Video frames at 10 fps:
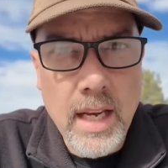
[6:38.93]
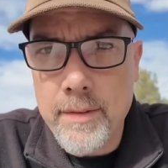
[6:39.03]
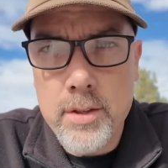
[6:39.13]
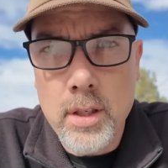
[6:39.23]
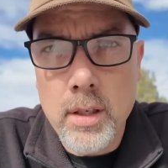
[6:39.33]

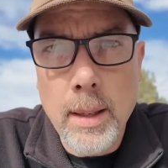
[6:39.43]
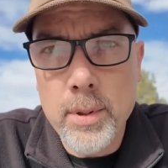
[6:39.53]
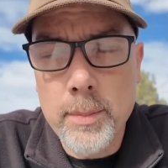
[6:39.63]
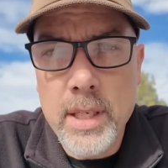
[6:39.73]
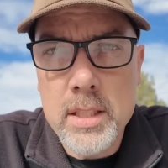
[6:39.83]
after a
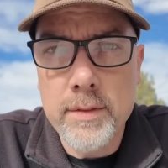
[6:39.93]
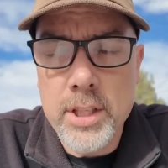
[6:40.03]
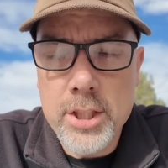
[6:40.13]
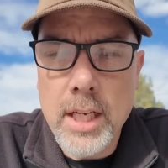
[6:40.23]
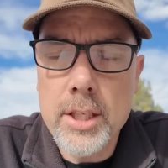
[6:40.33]
couple of minutes of
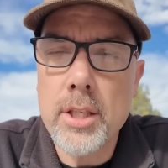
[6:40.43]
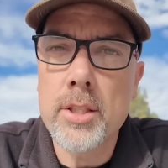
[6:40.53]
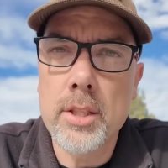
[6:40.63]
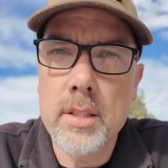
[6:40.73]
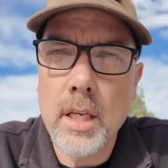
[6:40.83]
exchange,
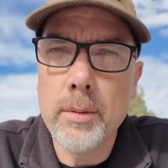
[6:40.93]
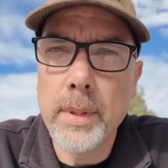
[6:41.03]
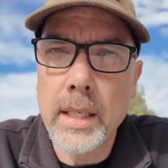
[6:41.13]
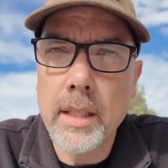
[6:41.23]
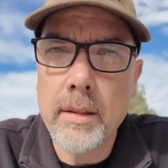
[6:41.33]
it should tell
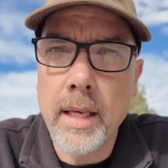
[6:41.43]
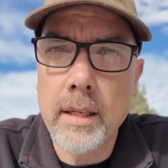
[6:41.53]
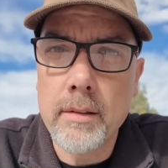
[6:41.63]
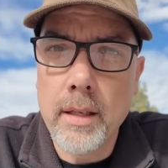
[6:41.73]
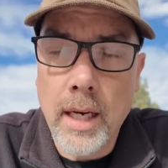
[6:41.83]
me
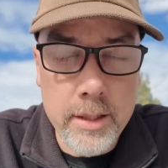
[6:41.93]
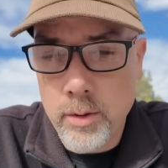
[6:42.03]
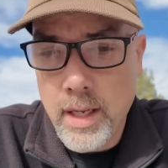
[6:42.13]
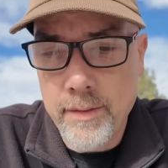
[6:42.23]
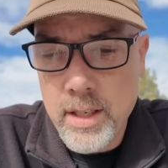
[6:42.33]
that I
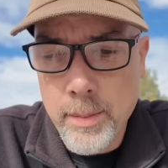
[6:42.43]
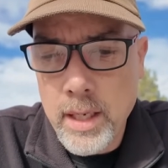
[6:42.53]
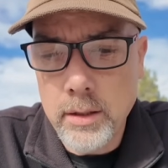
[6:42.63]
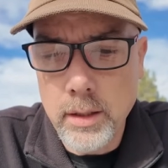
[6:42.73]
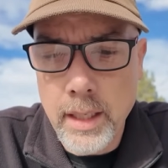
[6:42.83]
don't have any
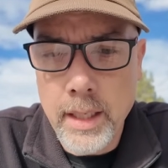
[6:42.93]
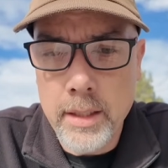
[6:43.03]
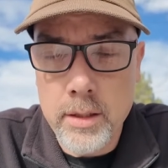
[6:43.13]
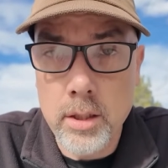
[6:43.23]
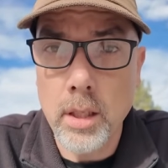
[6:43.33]
mail
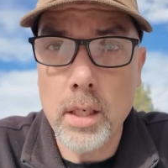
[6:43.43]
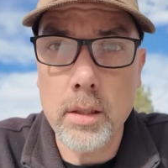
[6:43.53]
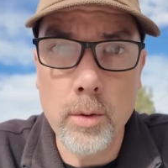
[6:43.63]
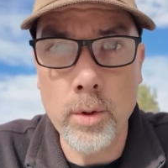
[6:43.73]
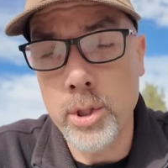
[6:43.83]
and good
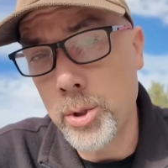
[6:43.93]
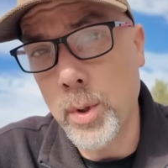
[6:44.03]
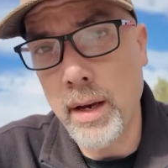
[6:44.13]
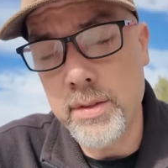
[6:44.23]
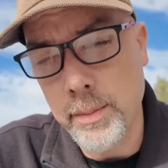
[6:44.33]
luck, or you
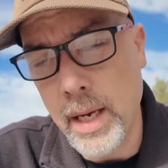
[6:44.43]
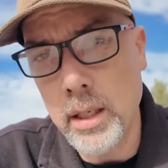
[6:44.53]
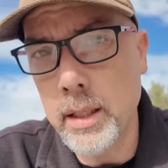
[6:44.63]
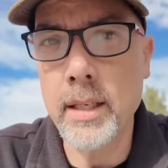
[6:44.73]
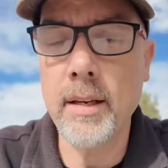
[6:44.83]
do have some
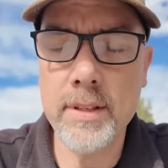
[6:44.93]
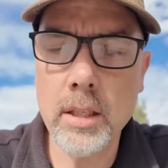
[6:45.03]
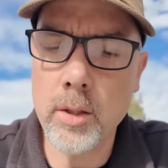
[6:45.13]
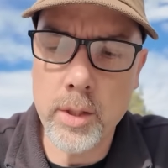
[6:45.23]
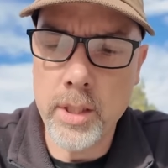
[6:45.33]
mail and I've
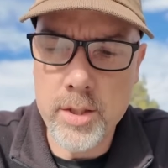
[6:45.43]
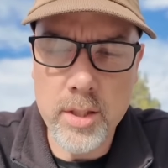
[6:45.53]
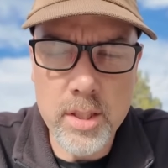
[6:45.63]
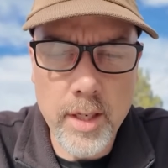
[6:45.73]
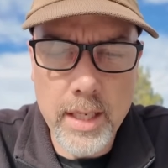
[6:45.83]
downloaded it. So
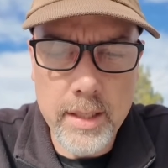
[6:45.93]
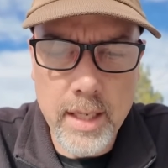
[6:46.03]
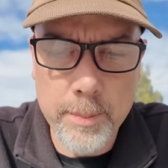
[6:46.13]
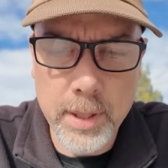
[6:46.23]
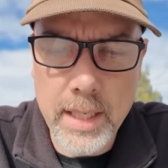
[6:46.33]
let's go ahead and
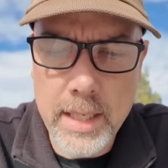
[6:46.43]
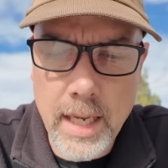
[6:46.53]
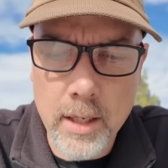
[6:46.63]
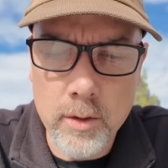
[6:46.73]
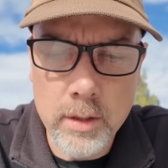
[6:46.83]
hit play
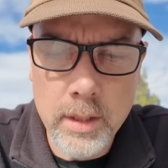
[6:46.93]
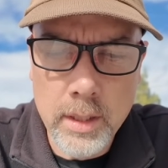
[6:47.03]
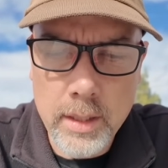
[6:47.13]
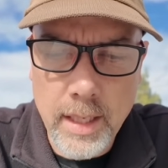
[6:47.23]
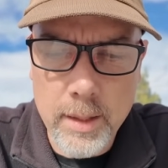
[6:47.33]
now
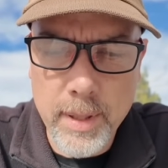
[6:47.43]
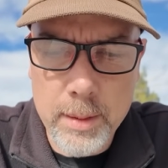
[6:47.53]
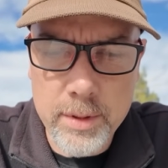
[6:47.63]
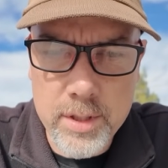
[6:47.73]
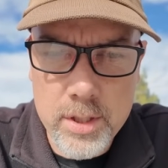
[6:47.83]
at the
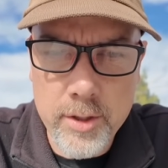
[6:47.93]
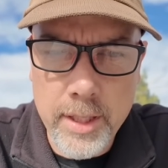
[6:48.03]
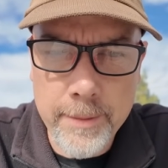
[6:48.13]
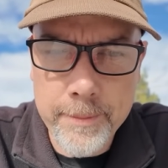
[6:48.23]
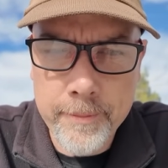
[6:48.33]
bottom of the
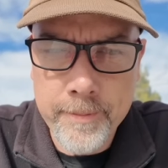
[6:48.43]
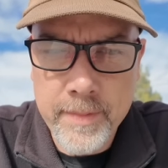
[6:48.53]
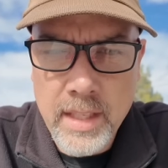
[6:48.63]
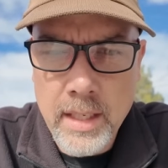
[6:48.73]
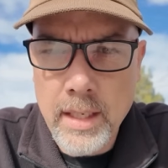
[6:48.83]
screen
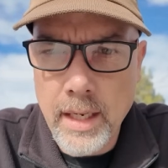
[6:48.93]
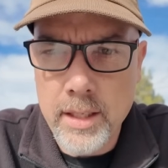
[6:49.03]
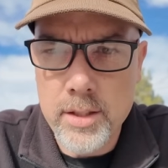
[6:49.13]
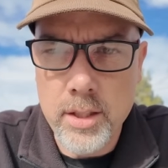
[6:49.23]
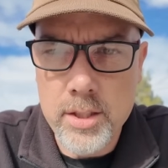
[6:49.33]

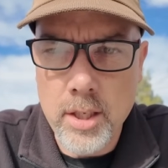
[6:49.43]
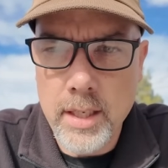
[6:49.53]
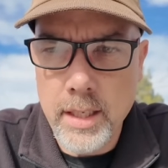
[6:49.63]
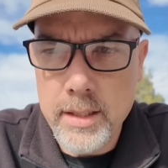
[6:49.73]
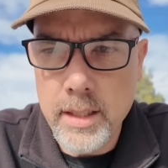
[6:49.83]
and it's gonna
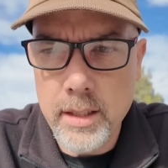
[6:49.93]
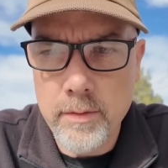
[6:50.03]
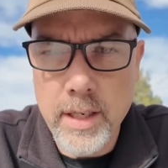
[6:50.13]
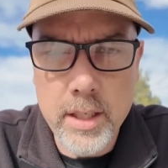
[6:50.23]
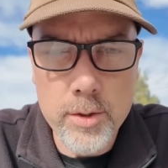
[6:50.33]
start connecting and
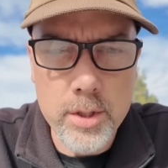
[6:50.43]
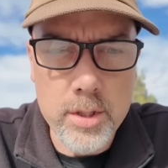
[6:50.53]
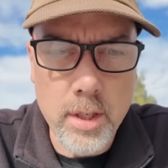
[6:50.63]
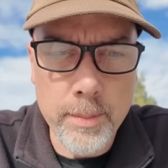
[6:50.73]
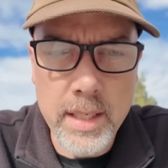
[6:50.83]
the radio should
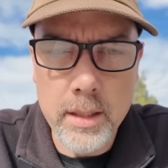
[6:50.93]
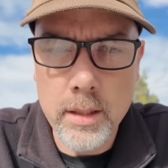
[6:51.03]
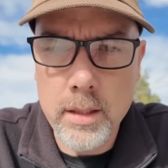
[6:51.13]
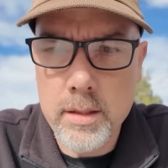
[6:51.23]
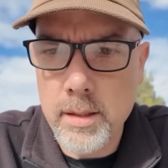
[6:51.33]
start
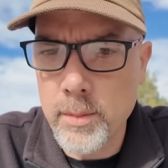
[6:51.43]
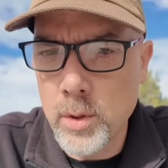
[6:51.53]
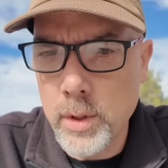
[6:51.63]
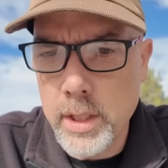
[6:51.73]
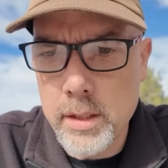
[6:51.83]
making some
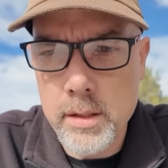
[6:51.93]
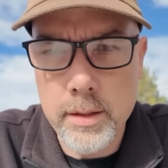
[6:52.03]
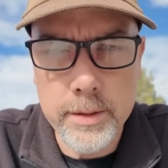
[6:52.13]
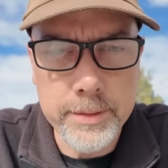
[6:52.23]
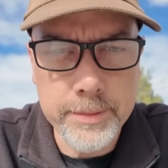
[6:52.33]
noise.